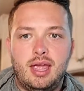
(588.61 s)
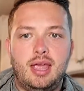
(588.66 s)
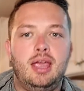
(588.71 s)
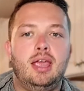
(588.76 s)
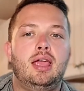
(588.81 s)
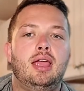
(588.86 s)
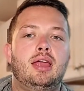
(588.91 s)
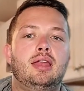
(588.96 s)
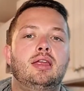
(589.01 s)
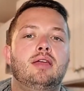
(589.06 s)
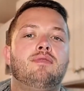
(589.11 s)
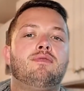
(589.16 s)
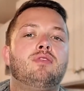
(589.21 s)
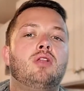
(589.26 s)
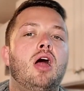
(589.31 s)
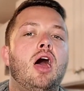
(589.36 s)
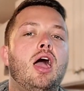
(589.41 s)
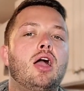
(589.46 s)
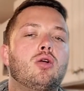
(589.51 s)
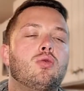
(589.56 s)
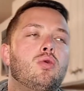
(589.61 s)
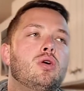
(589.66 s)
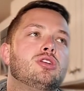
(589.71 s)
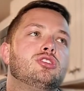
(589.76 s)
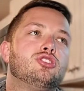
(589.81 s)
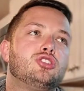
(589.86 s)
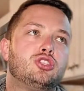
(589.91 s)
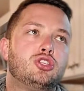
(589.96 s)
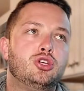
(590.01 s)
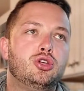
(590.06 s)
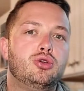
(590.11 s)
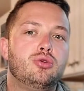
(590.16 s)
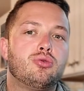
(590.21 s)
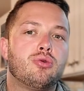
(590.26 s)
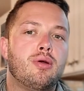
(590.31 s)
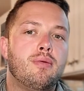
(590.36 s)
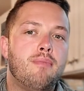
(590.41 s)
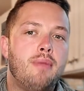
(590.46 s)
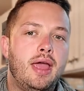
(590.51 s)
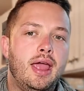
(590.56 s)
And if Locke wants to
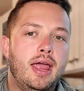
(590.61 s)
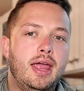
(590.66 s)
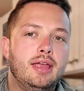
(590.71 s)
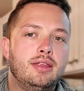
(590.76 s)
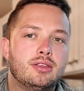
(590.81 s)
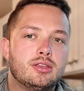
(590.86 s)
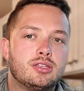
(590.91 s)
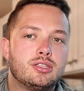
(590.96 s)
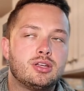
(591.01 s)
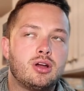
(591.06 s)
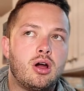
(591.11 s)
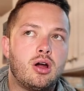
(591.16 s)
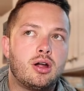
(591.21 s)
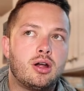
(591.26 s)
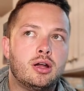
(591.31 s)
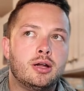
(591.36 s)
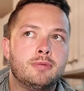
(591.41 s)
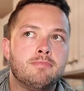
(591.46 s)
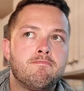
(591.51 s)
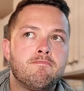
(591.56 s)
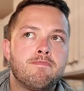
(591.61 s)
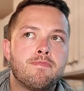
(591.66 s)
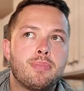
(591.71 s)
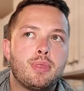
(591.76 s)
remain the starter,